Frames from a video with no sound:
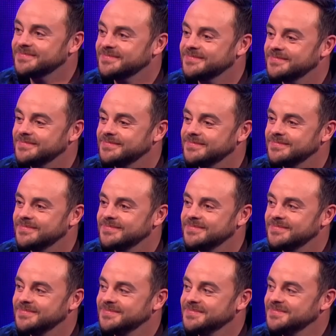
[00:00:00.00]

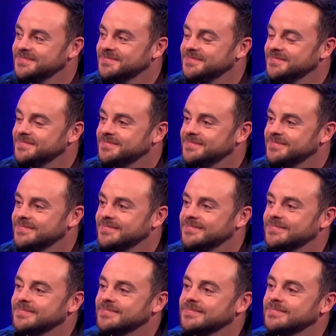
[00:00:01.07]

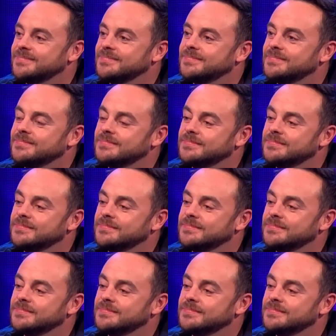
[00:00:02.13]
(not speaking)